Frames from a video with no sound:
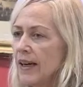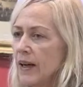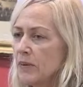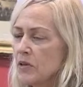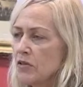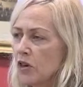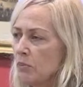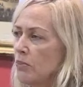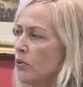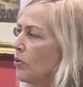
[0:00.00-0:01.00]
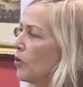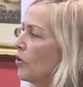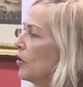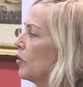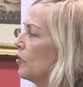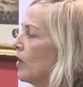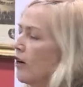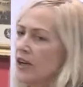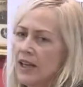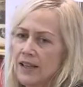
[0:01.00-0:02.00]
Um, it's a very poor
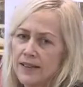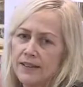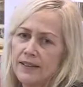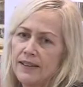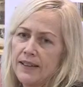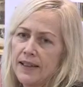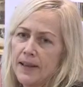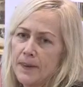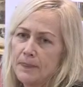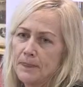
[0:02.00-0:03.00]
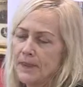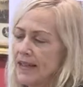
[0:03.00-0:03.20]
agrarian um,